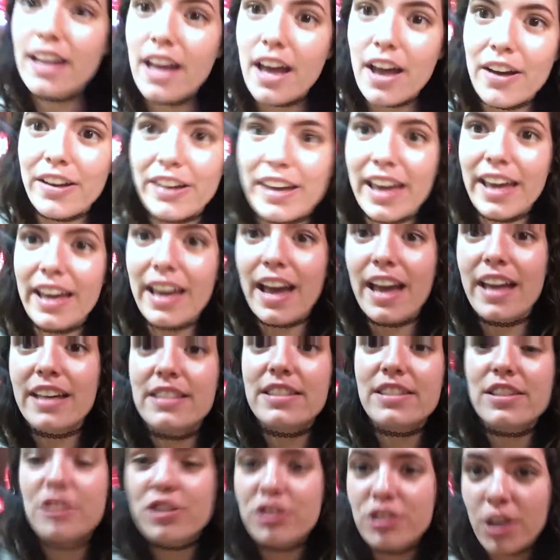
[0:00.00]
Okay,
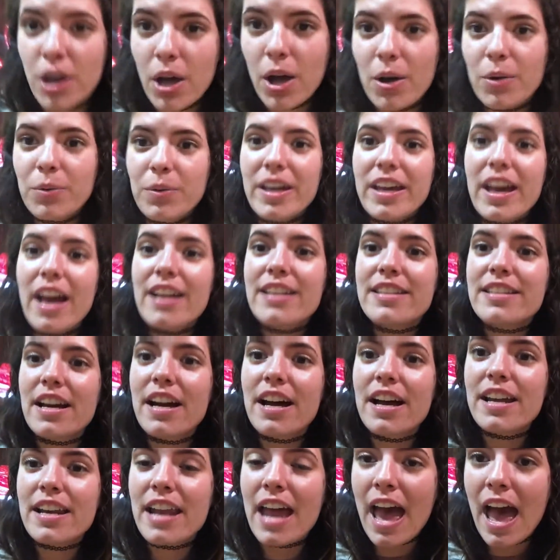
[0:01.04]
guys, so we got
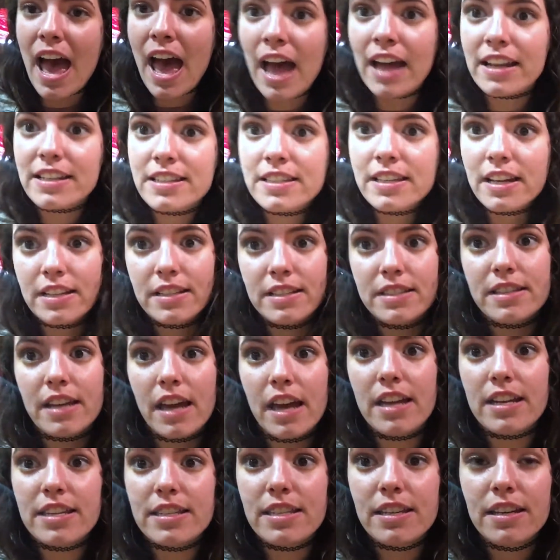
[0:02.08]
done at
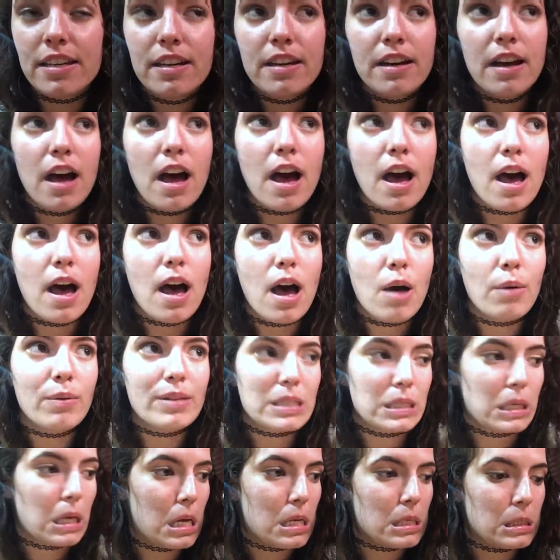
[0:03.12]
Sunset,
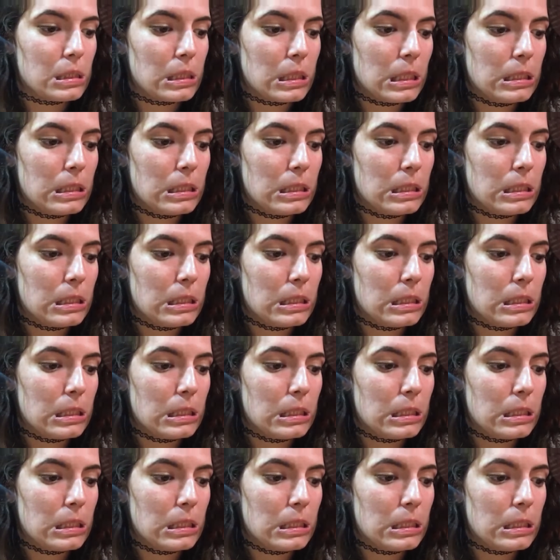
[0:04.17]
what's it called?